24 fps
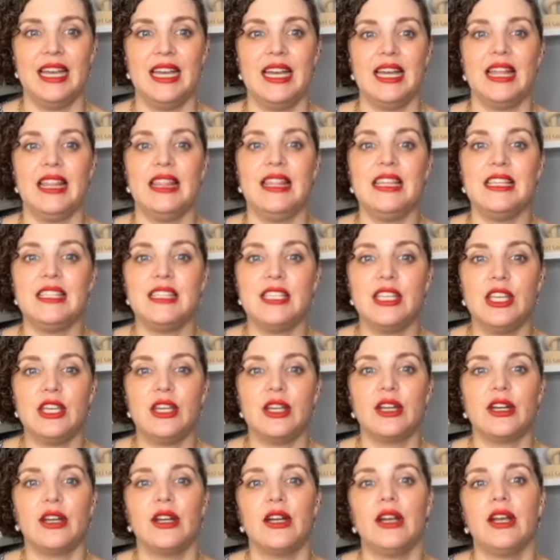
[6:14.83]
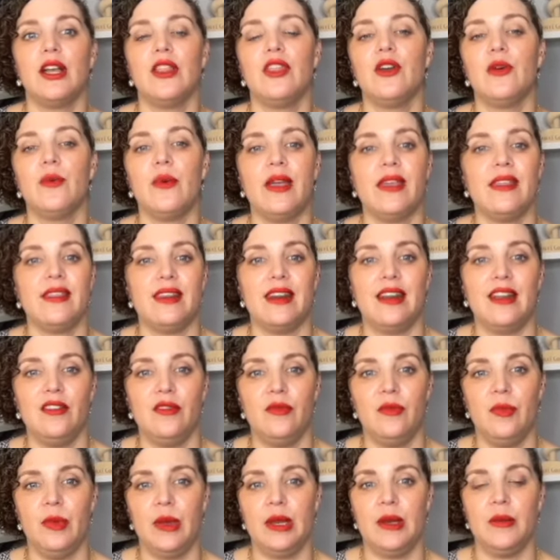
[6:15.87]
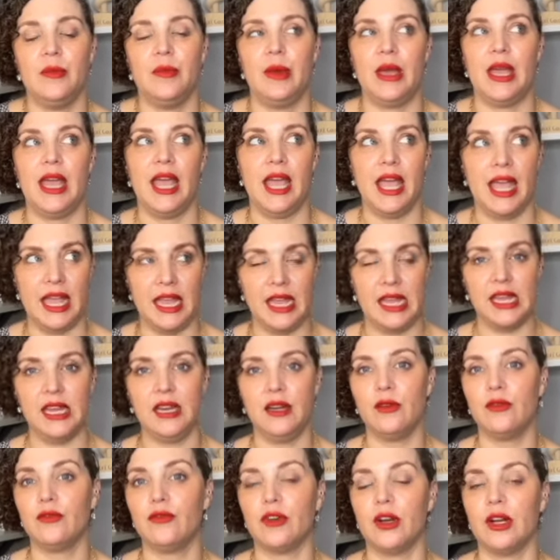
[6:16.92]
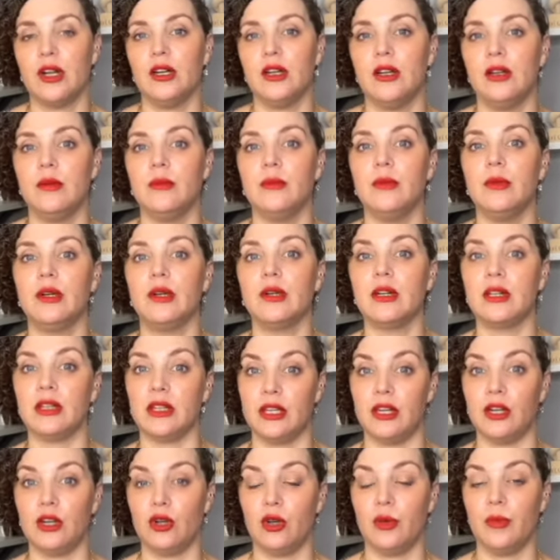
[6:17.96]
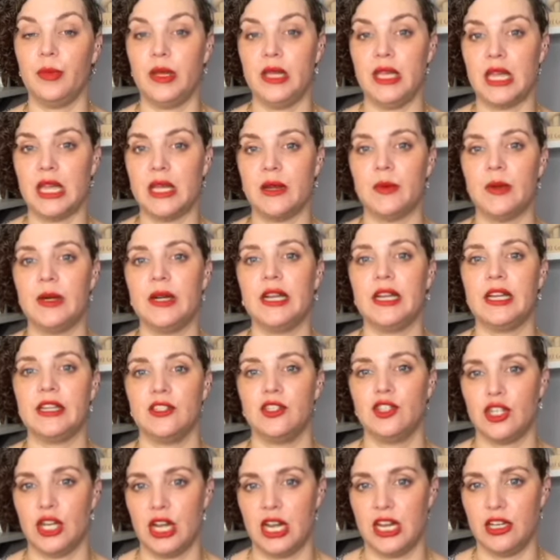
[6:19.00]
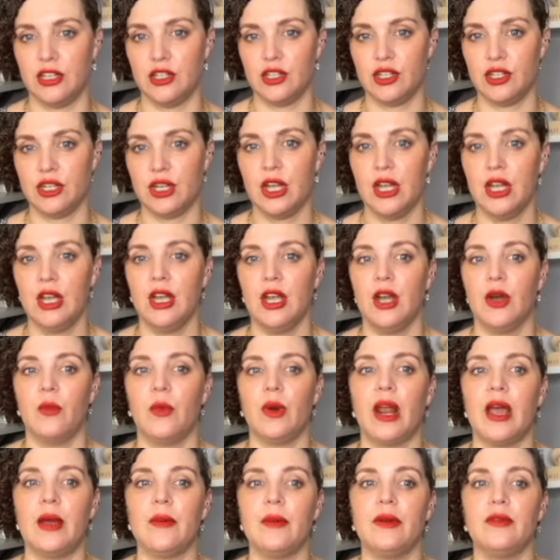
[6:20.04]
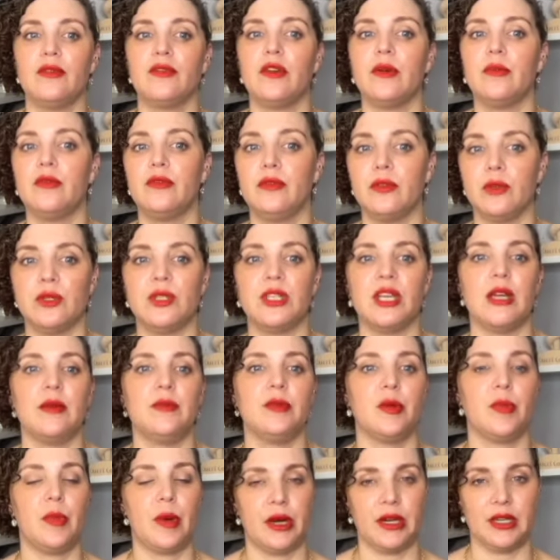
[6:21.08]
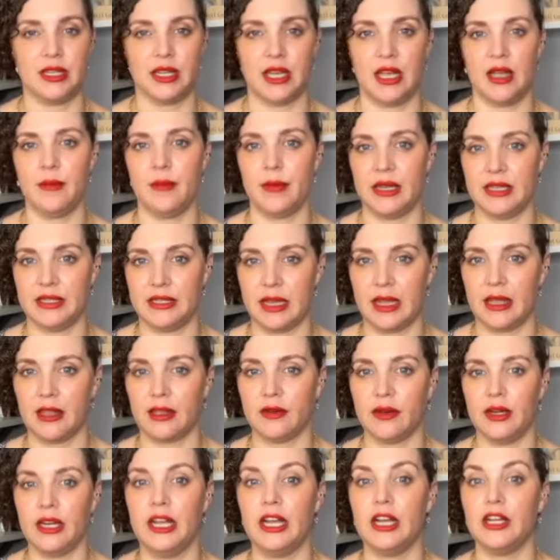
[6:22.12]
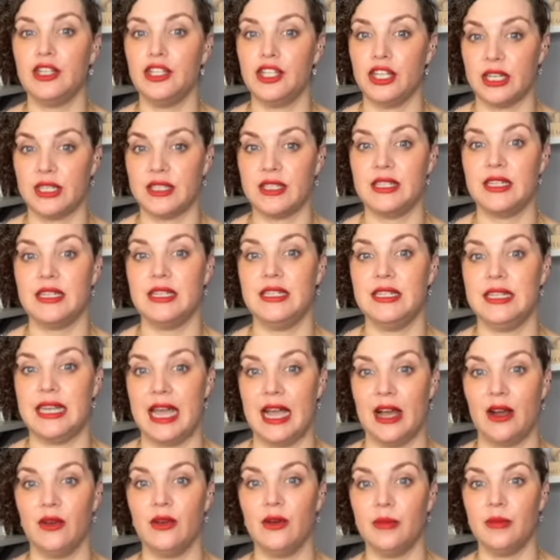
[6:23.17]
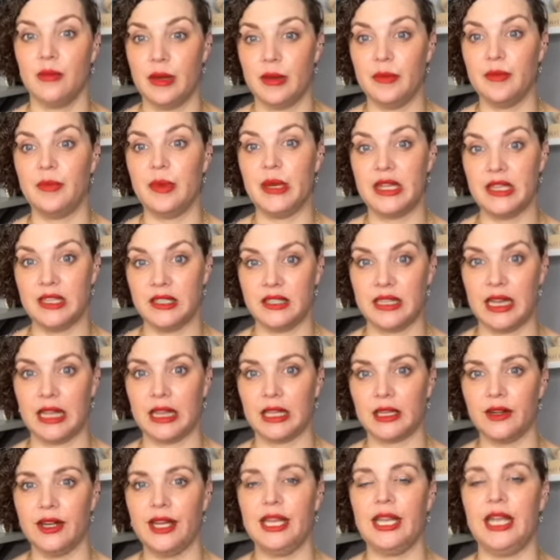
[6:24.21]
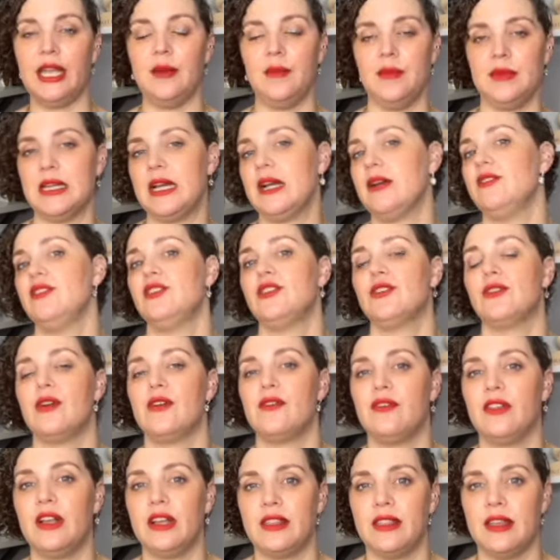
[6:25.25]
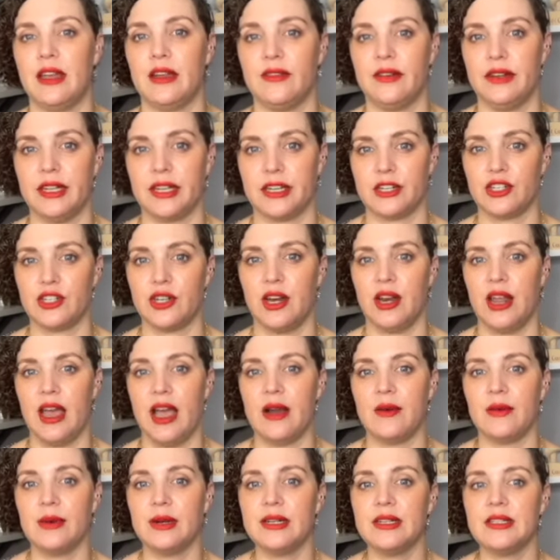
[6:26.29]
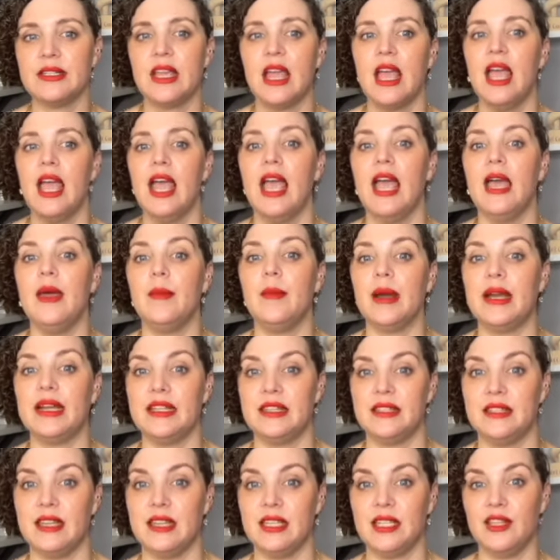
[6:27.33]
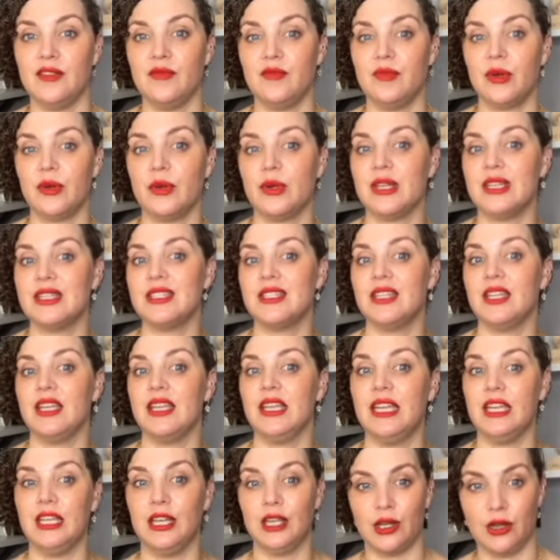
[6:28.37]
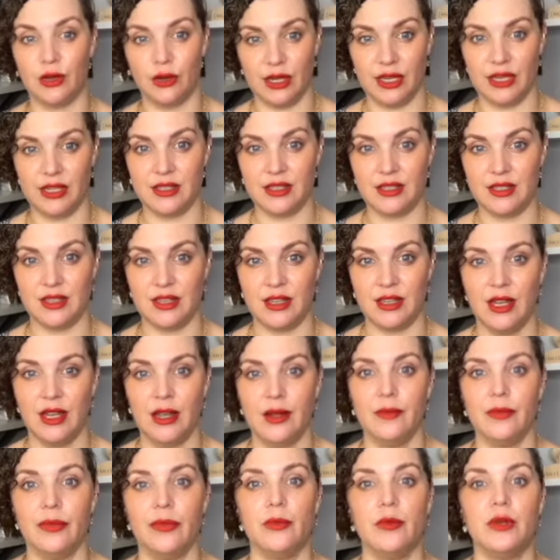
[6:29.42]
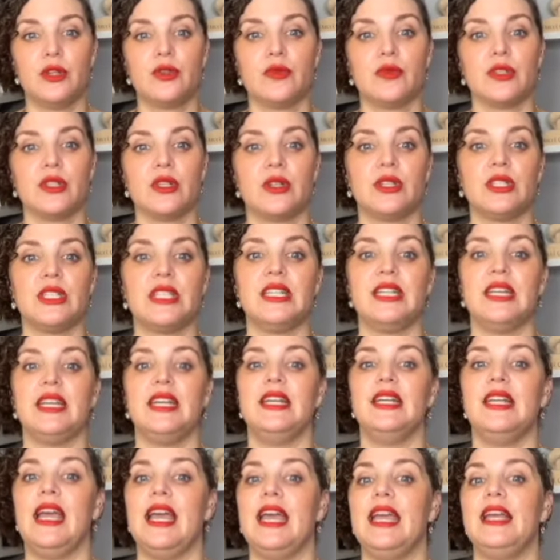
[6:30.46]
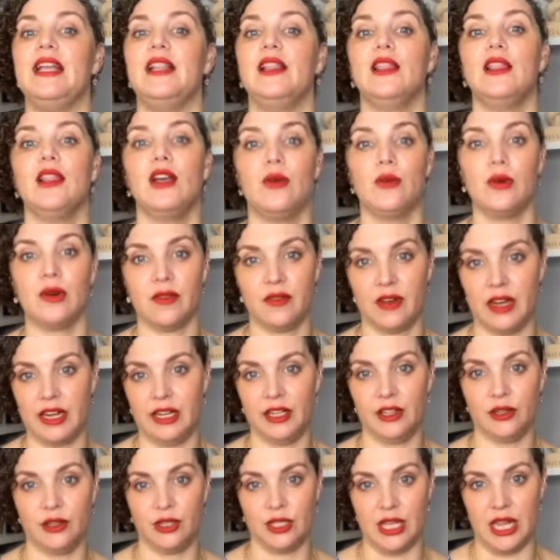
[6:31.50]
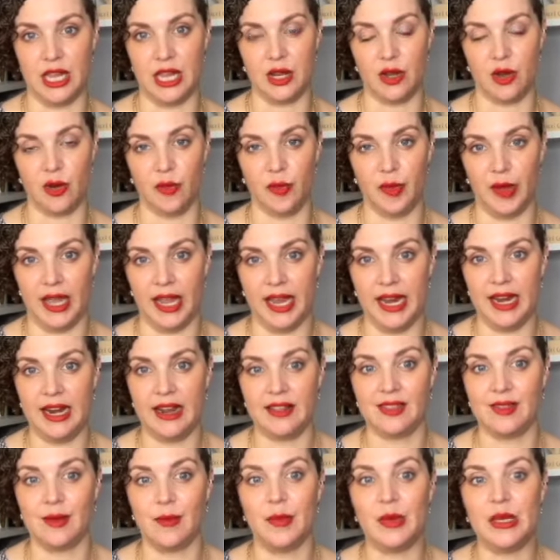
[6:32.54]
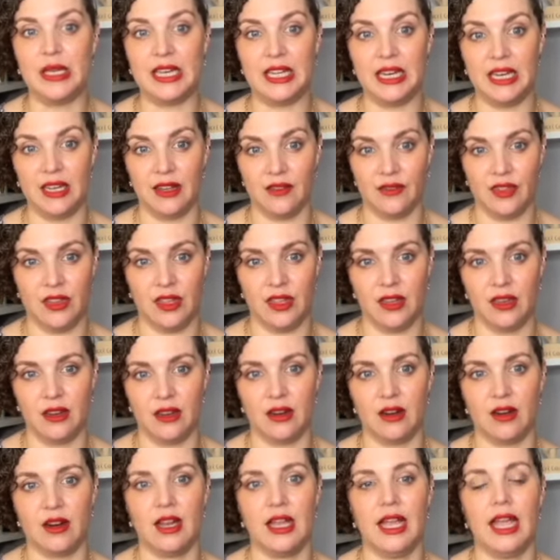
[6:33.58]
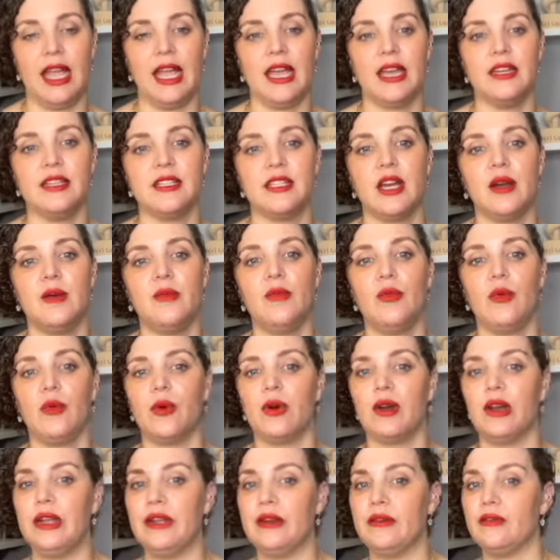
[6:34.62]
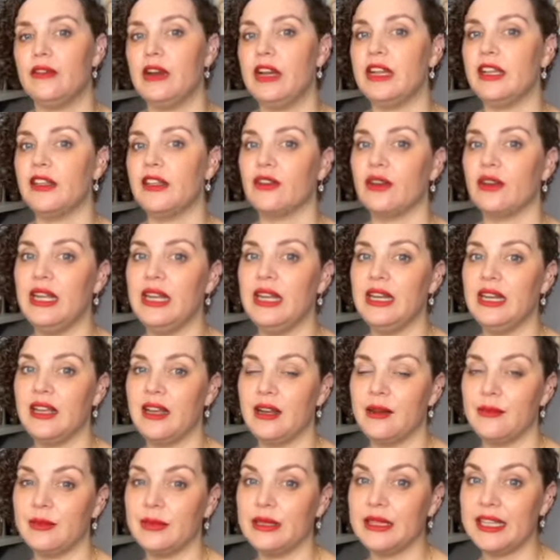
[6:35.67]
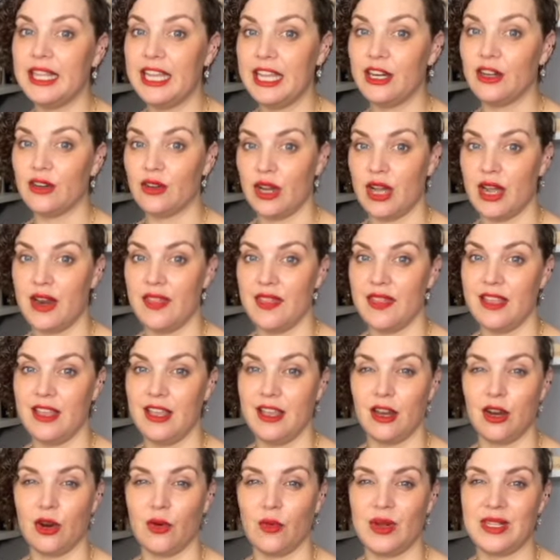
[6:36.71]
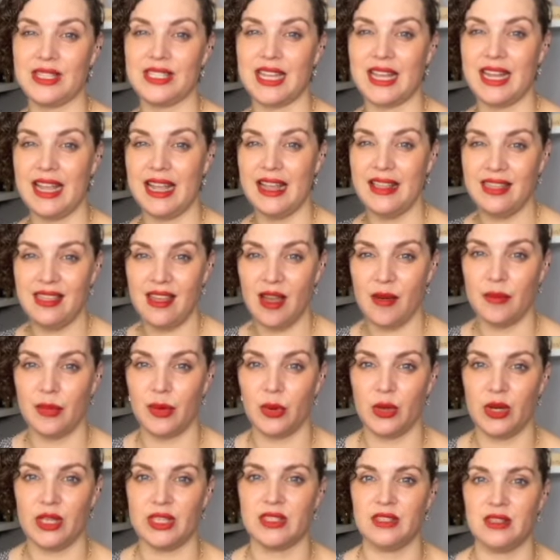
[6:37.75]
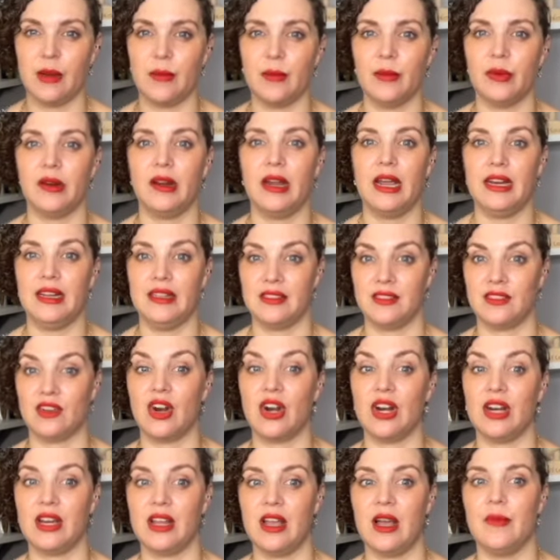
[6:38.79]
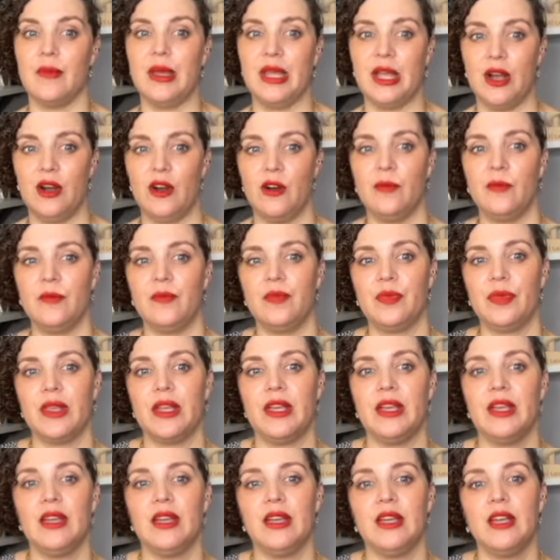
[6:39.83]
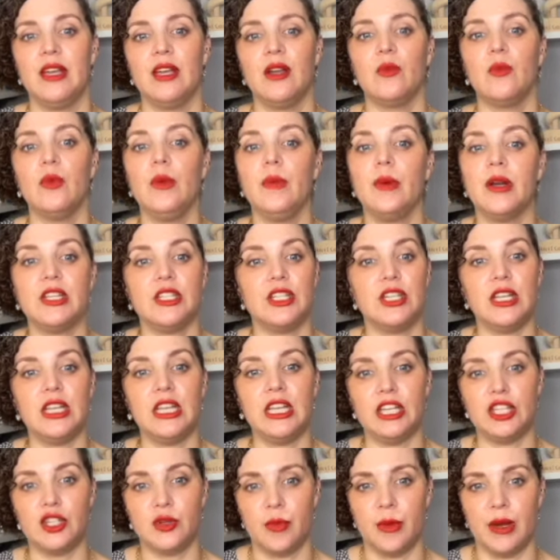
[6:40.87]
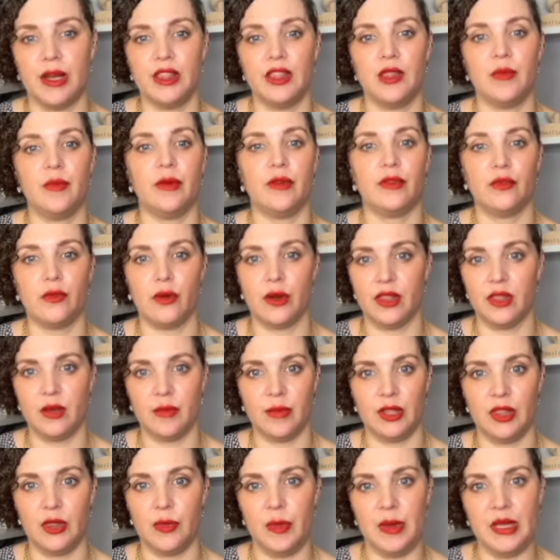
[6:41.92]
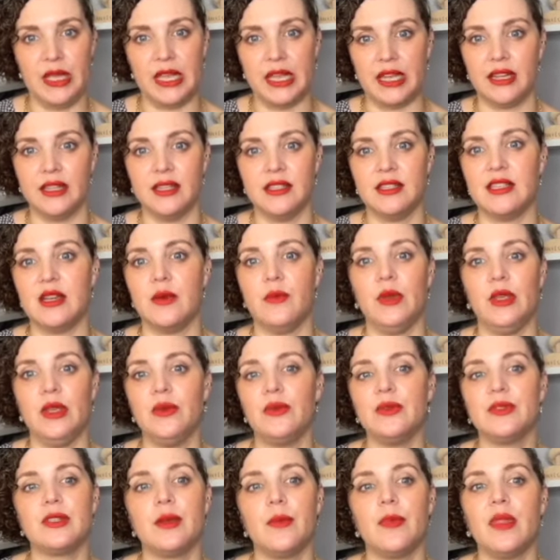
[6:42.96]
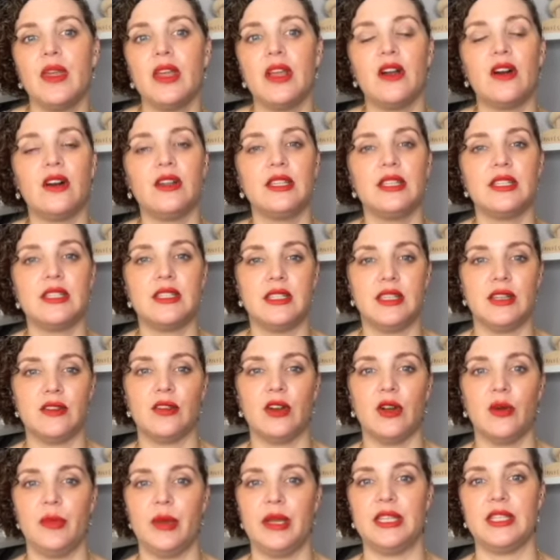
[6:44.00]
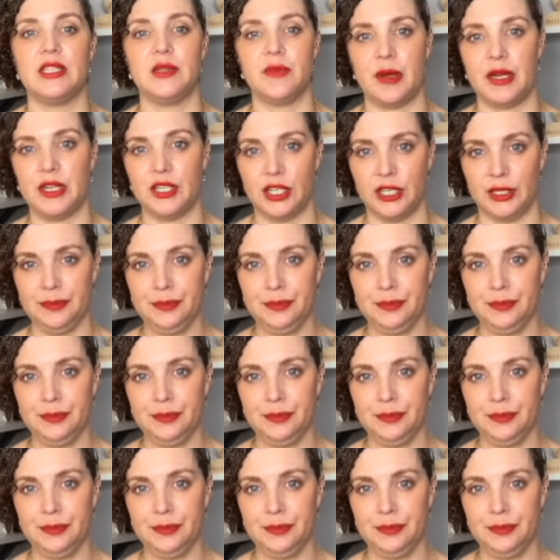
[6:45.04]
This year, the way that I've been paid from clinical PA work has changed. When I went from full time to part time, my salary adjusted down. My base salary came down to reflect that reduction in hours, and my incentive bonus increased, which resulted in a lower regular take home pay at the beginning of the year and a more irregular income later on in the year once I hit that bonus number and it started coming home. We budget each month before the month begins, and we use something called a zero based budget.